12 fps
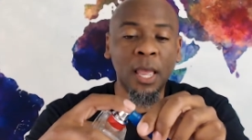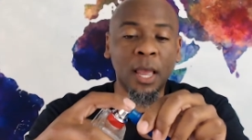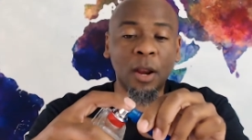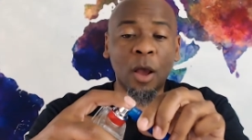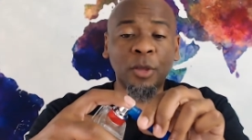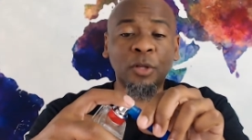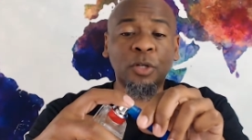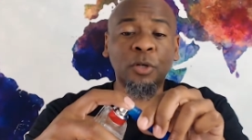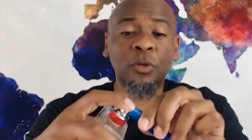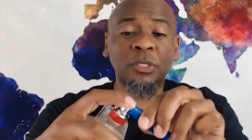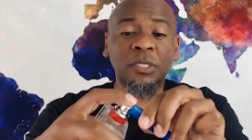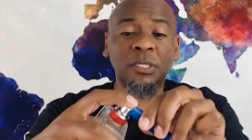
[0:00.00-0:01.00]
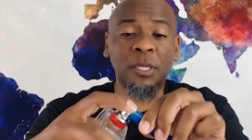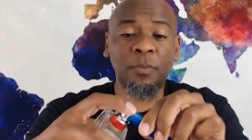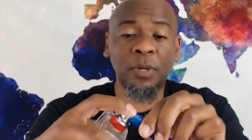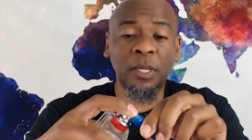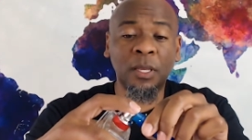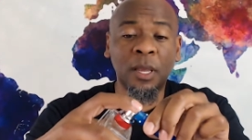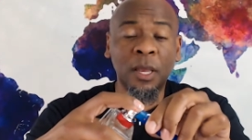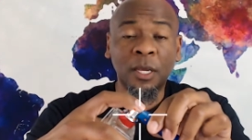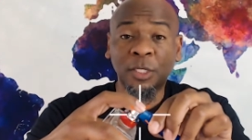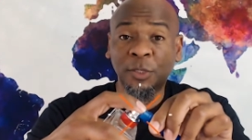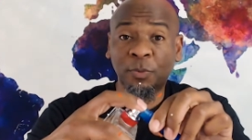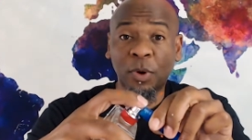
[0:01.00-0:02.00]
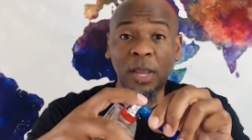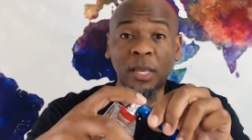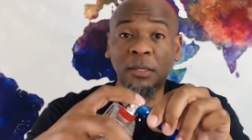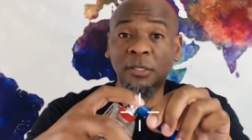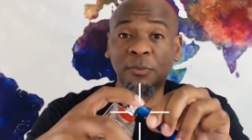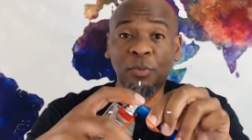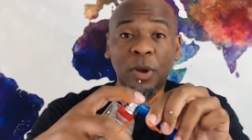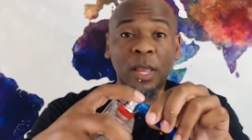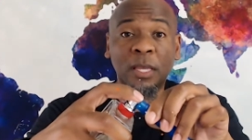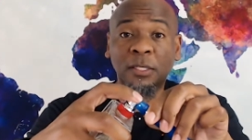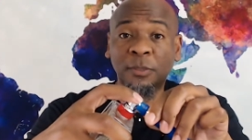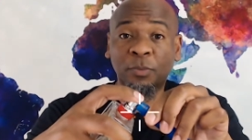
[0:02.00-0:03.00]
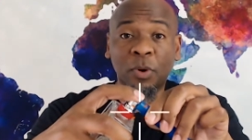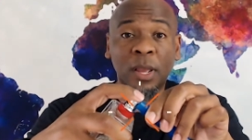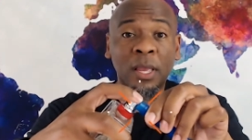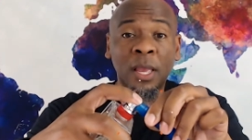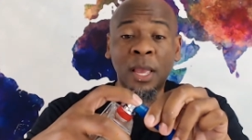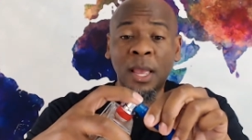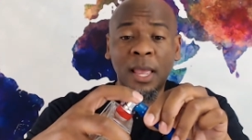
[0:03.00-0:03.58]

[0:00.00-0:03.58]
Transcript: And all you do is just simply spray, spray, spray.